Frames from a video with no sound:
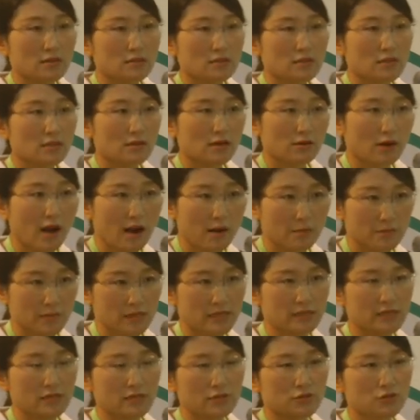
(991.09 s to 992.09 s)
the
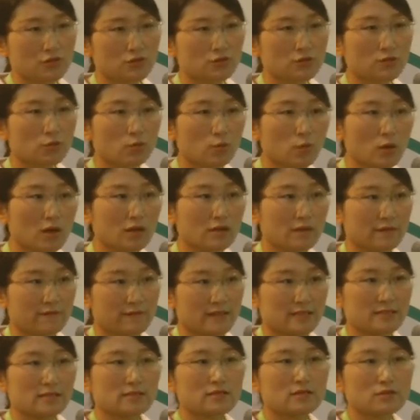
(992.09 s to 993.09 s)
RP should work
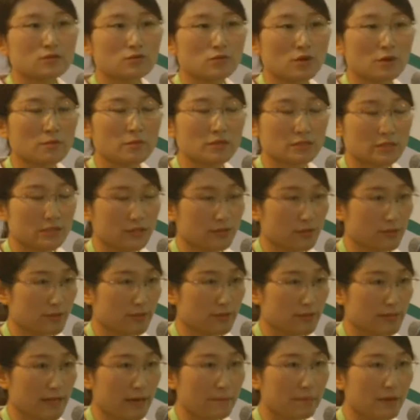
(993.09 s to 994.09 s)
with the raw
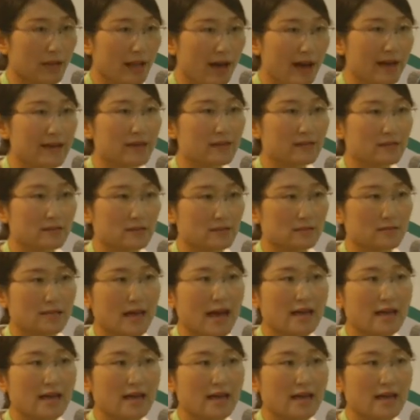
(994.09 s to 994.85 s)
material suppliers